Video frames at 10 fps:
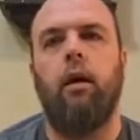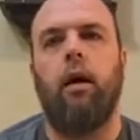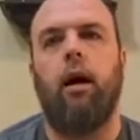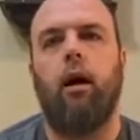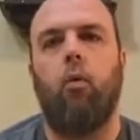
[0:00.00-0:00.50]

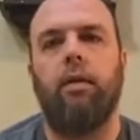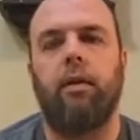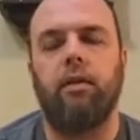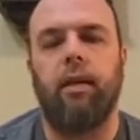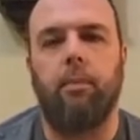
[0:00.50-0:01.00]
went
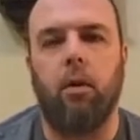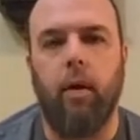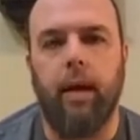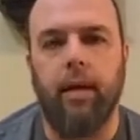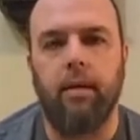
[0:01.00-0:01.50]
their separate
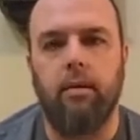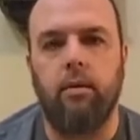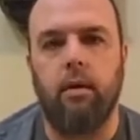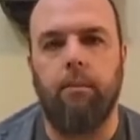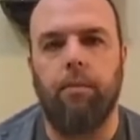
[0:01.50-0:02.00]

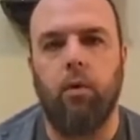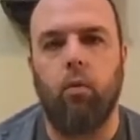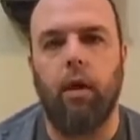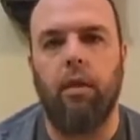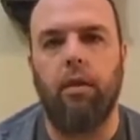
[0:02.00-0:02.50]
ways
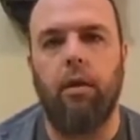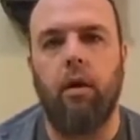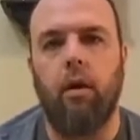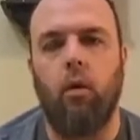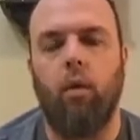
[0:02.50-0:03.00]

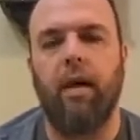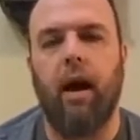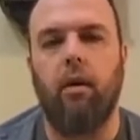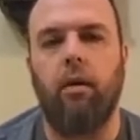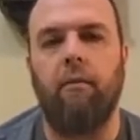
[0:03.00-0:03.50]

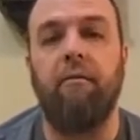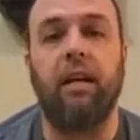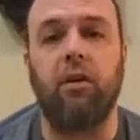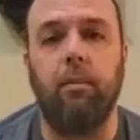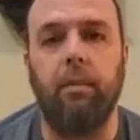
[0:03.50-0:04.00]
without a
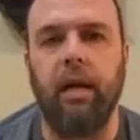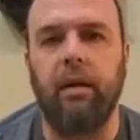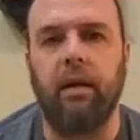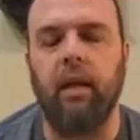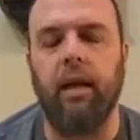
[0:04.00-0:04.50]
victor being
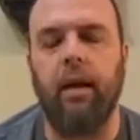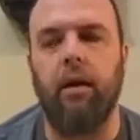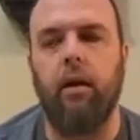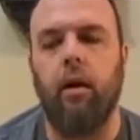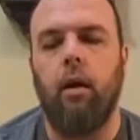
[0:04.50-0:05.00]

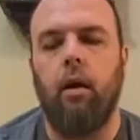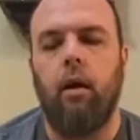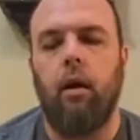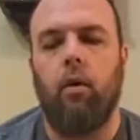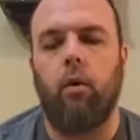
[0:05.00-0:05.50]
declared,
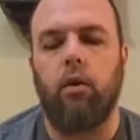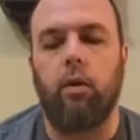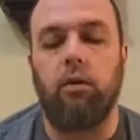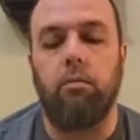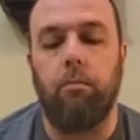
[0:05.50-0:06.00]
which
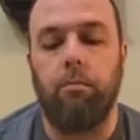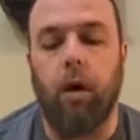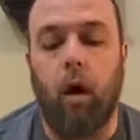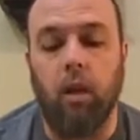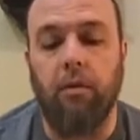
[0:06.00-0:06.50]
was
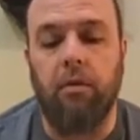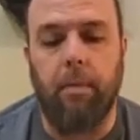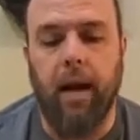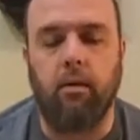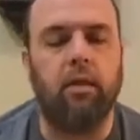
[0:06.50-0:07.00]
all of the
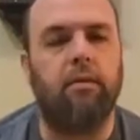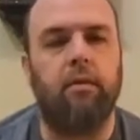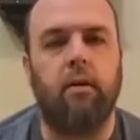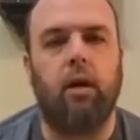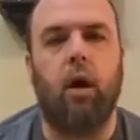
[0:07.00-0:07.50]
battles of
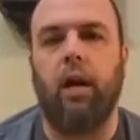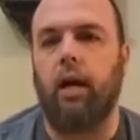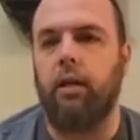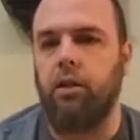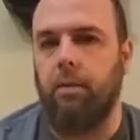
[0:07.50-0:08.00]

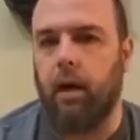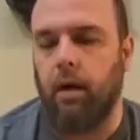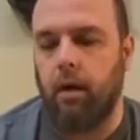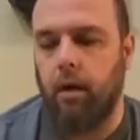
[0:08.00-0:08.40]
Kawanakajima